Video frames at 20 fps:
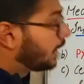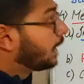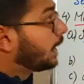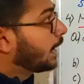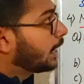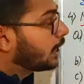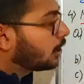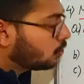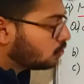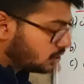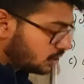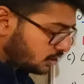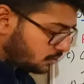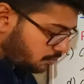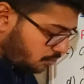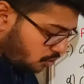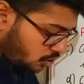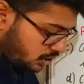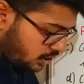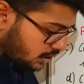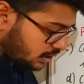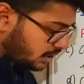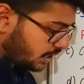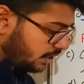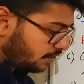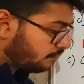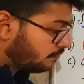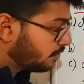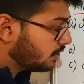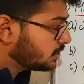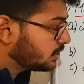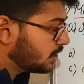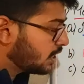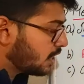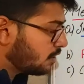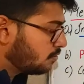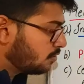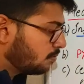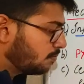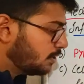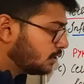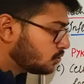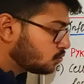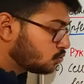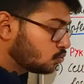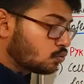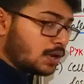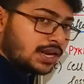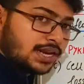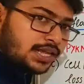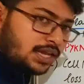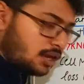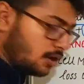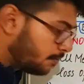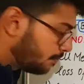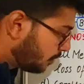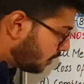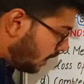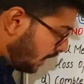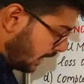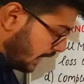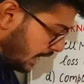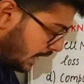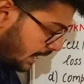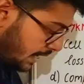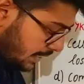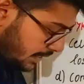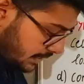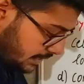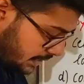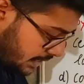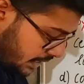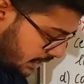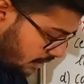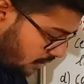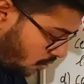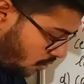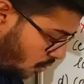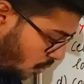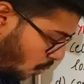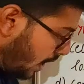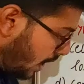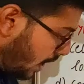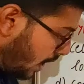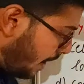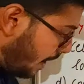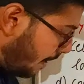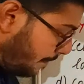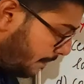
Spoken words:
necrosis process in which there will be swelling of the cell. What